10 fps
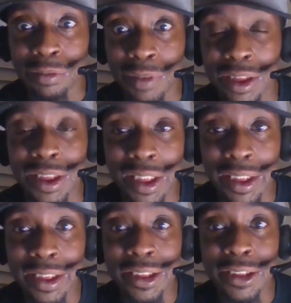with his
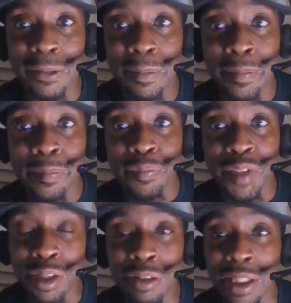kids,
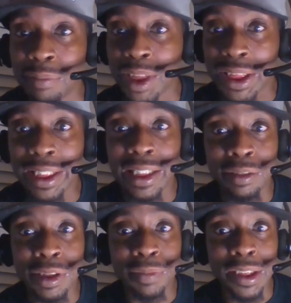you know, that machine he
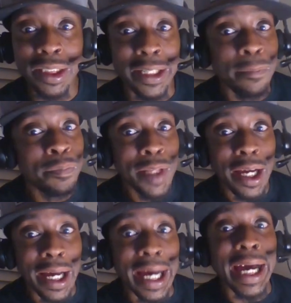was breathing in,
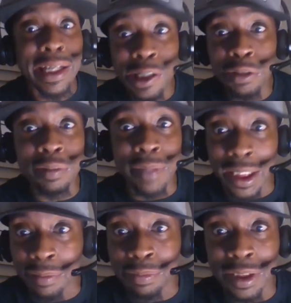I know about
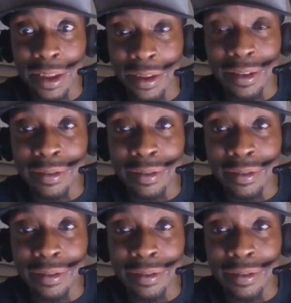the breathing